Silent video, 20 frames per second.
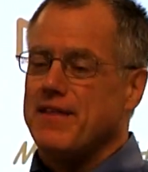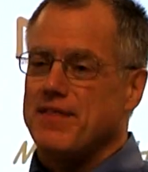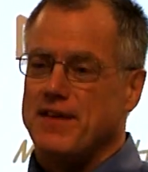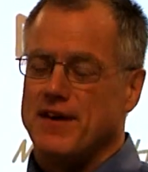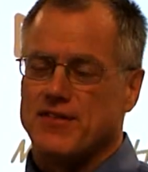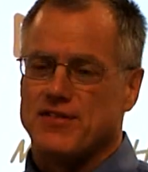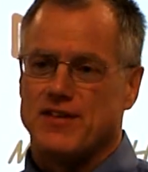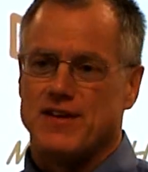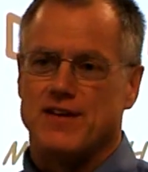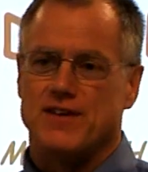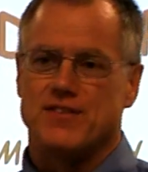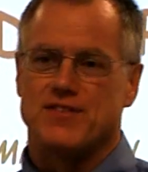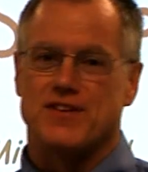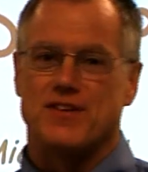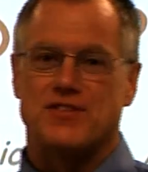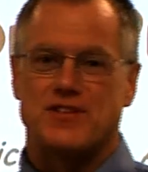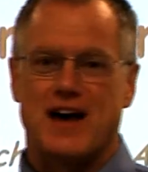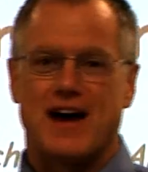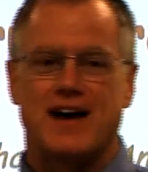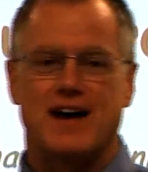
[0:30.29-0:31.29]
this is the
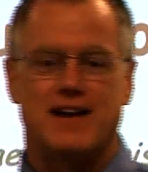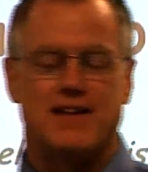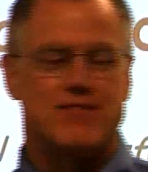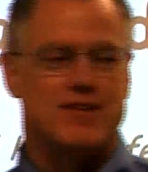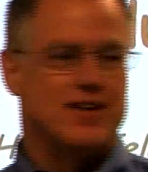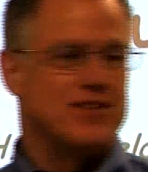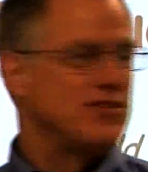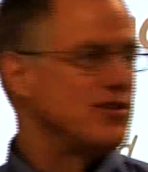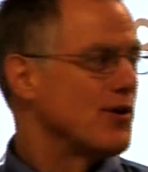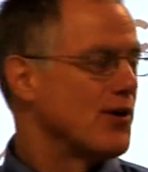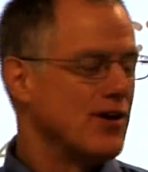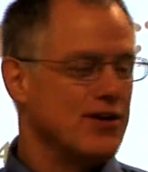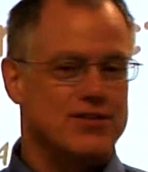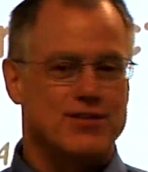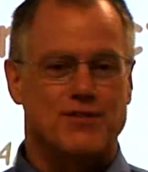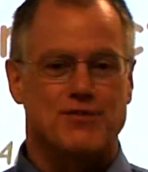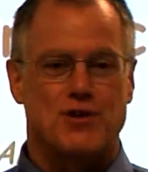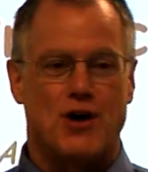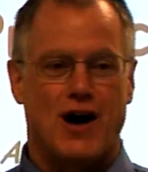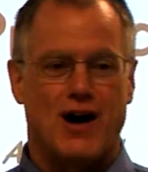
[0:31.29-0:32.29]
second of a series
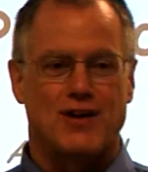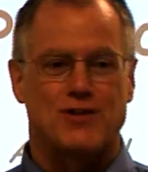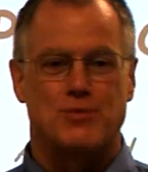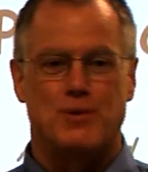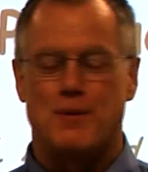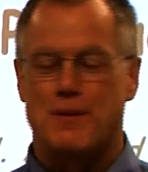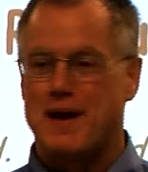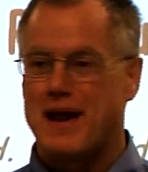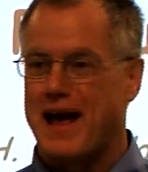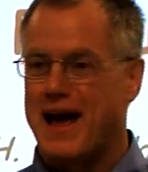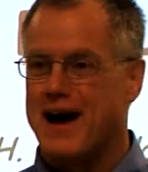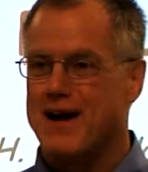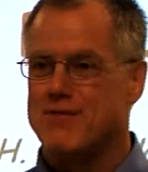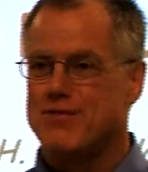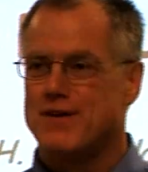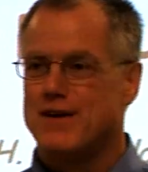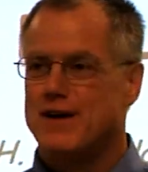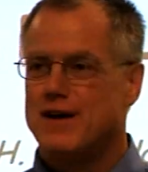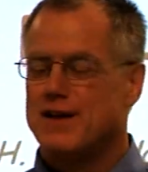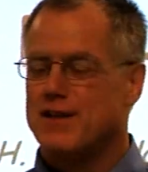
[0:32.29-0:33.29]
of talks we want to have.